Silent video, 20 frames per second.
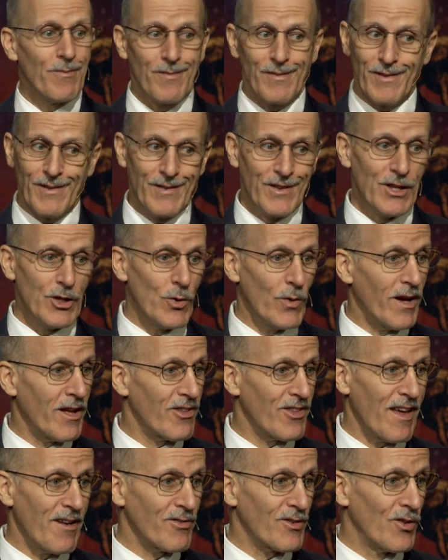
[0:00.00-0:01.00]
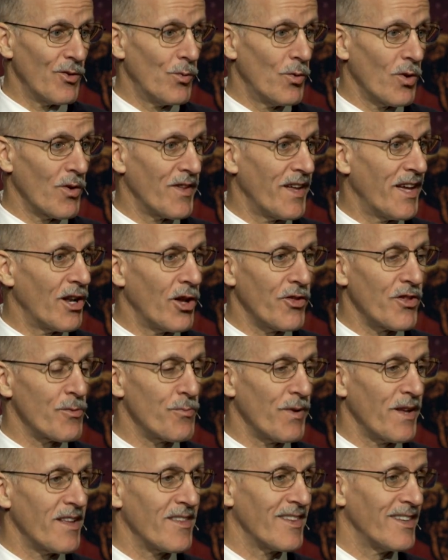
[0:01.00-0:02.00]
The U.S., after the war, they had all these
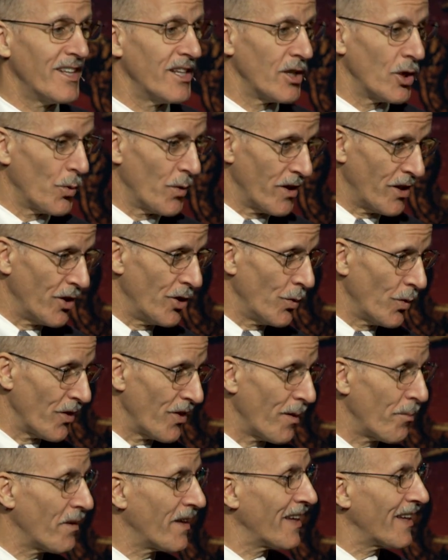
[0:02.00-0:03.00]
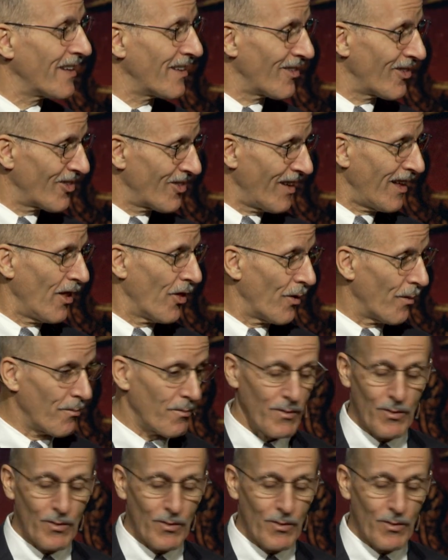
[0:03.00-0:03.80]
planes they didn't know what to do with. They began to sell them.